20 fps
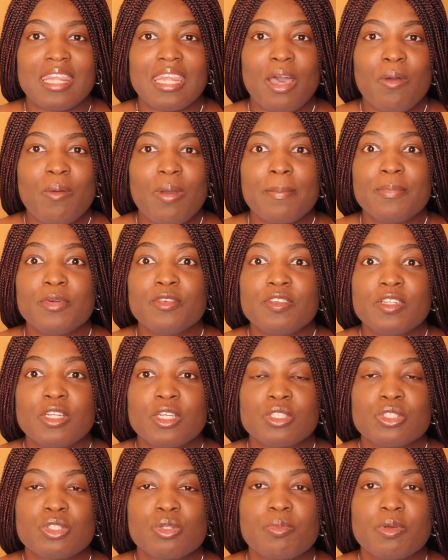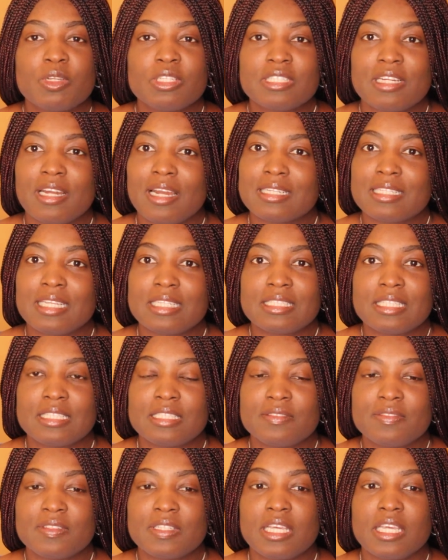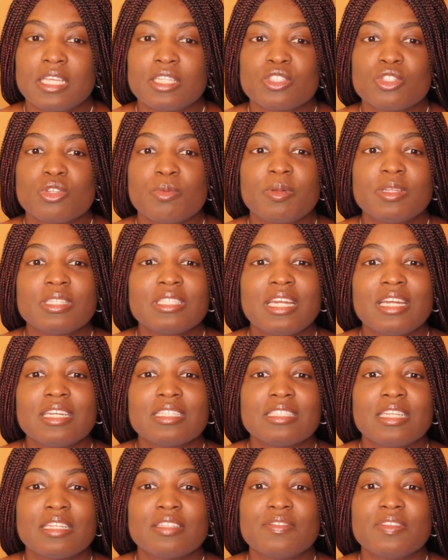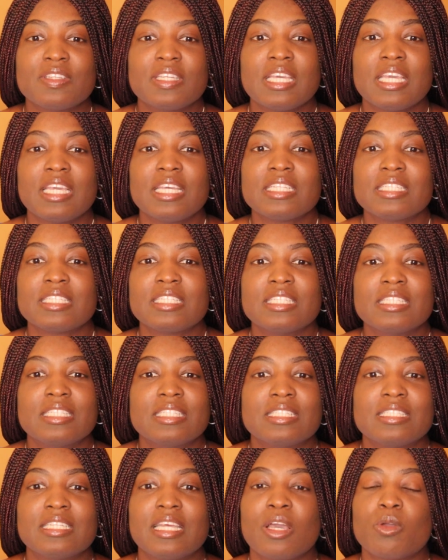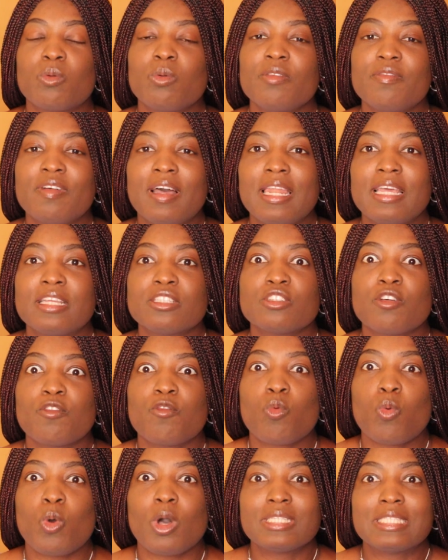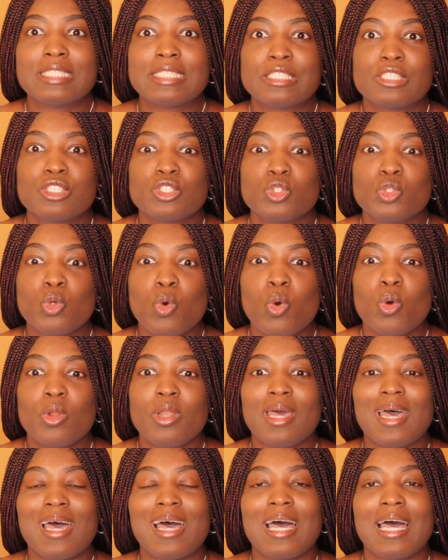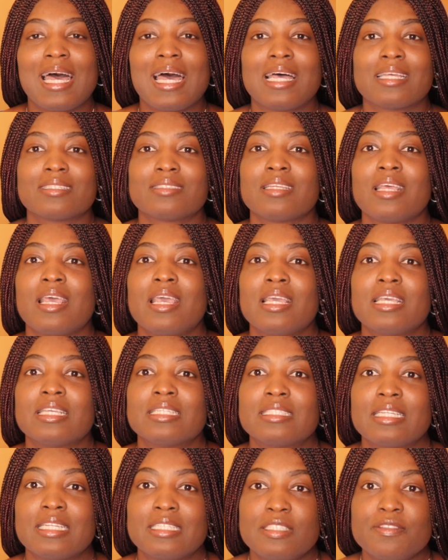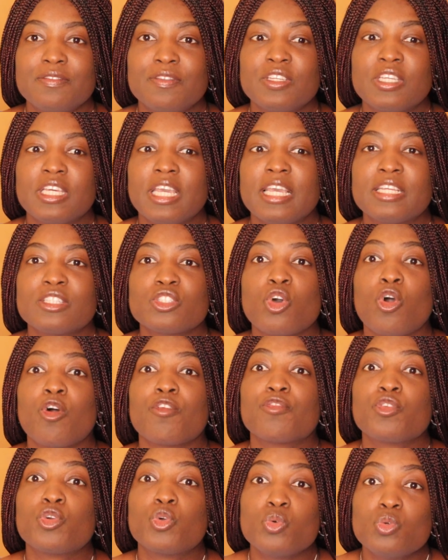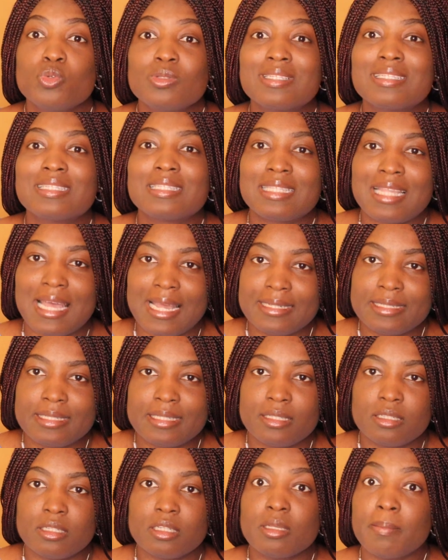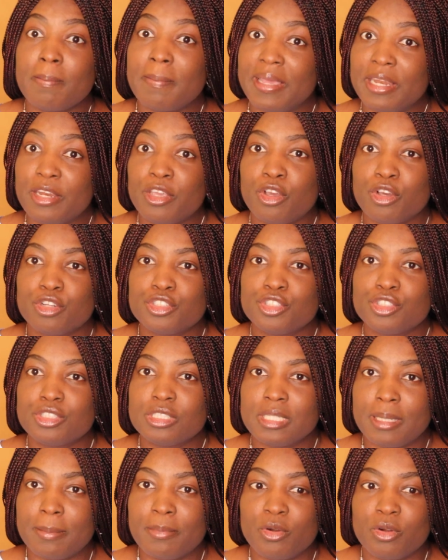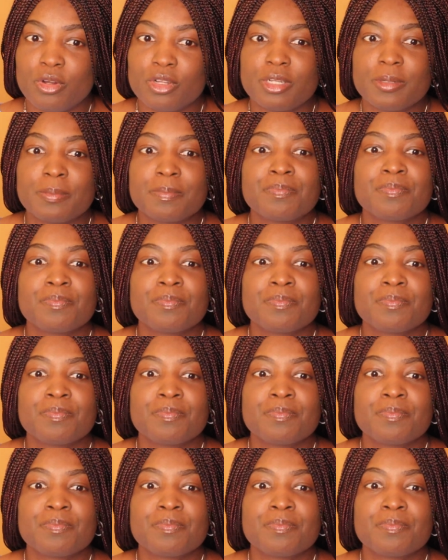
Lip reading: Now we're moving on to police character certificate. So police character certificate is the equivalent of what is known as the certificate of good standing in many countries abroad.